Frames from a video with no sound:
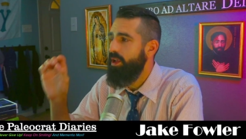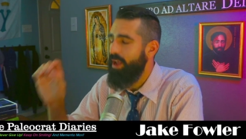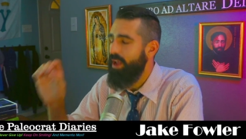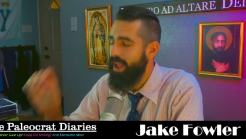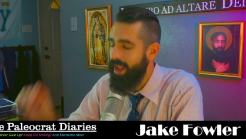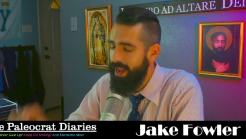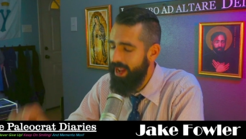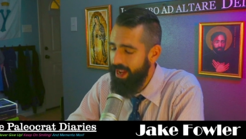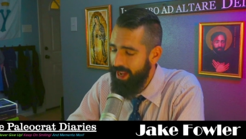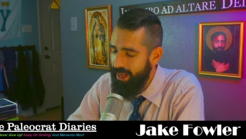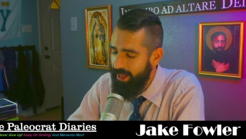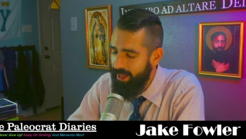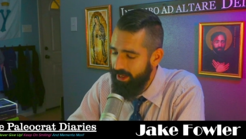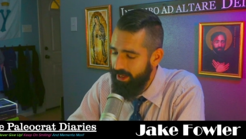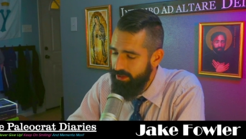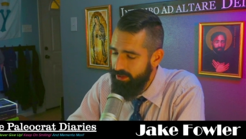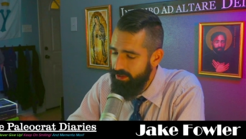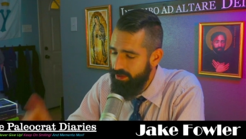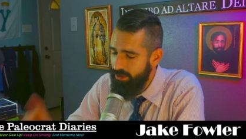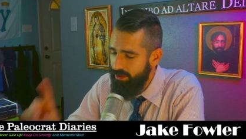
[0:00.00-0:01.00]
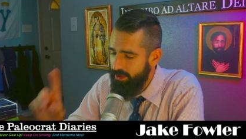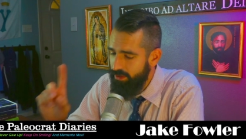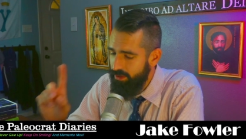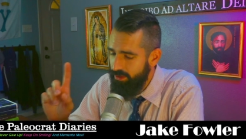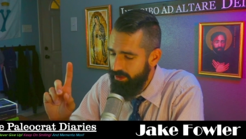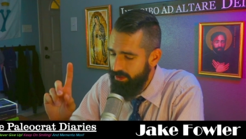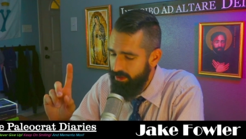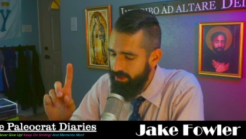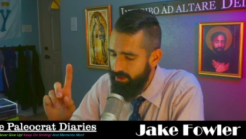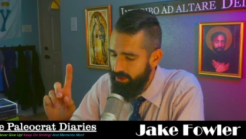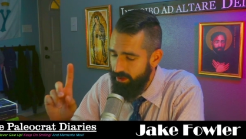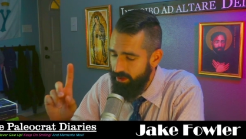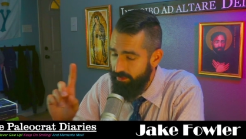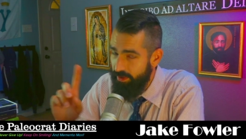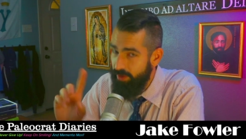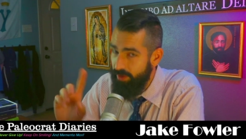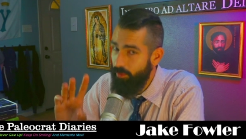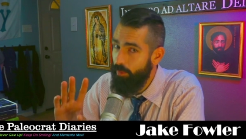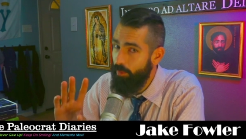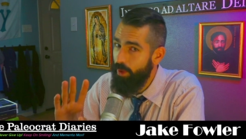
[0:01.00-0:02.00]
And if
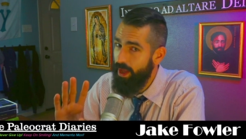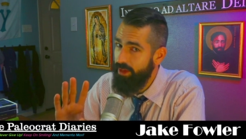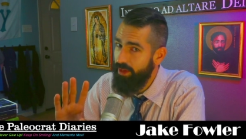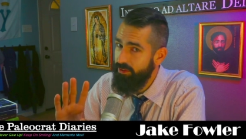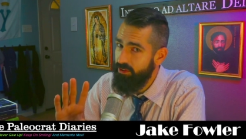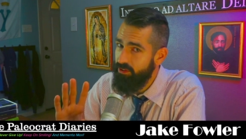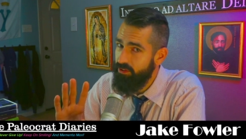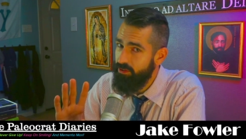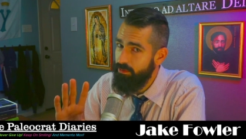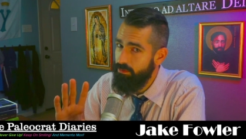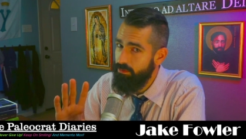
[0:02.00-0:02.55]
he repents,